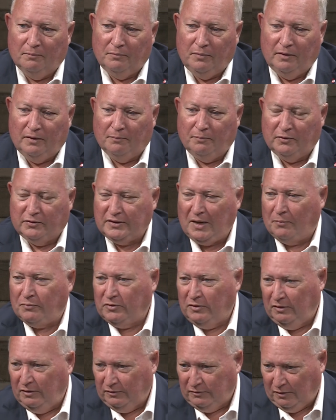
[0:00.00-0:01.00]
The
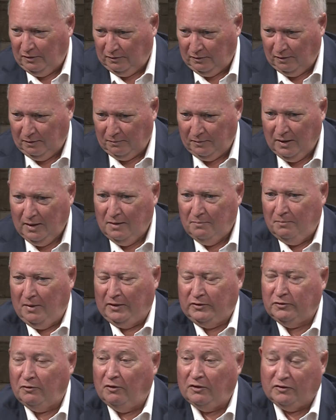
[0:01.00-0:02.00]
perception is to make
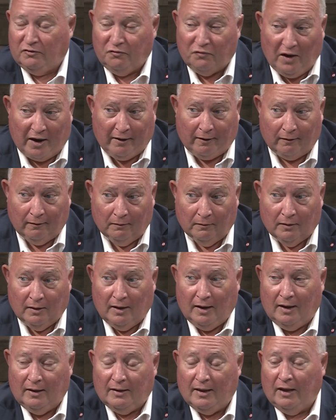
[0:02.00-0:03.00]
sure it's fair,
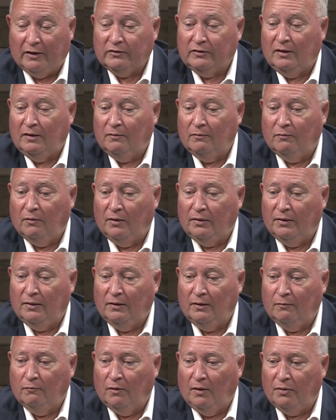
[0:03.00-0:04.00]
and that's the
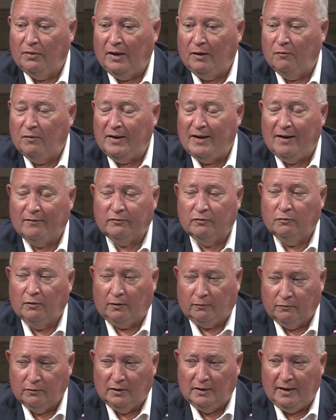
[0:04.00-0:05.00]
one thing we have to work
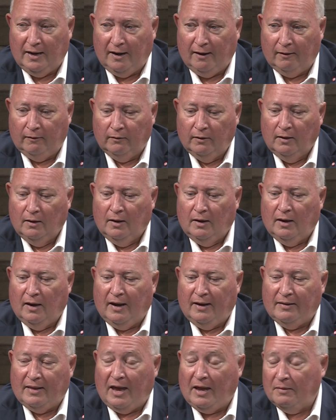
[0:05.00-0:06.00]
really hard.
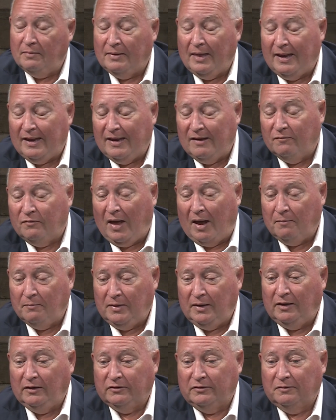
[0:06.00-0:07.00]
And that if that
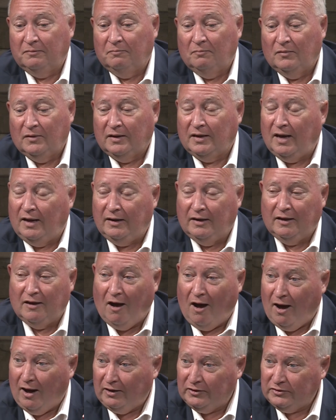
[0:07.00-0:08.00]
means cutting
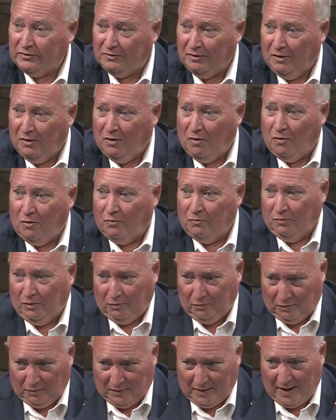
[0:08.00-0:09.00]
costs,
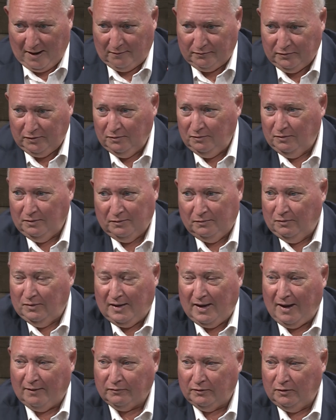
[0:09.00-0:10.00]
we have to
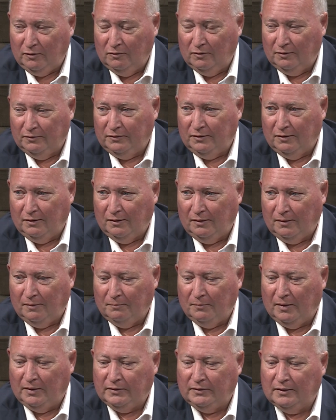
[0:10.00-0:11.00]
do it.
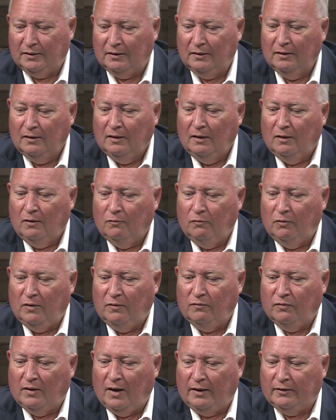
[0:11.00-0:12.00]
But
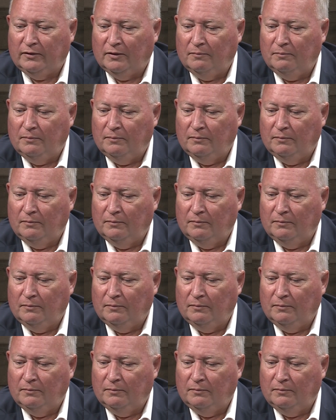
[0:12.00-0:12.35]
we've got to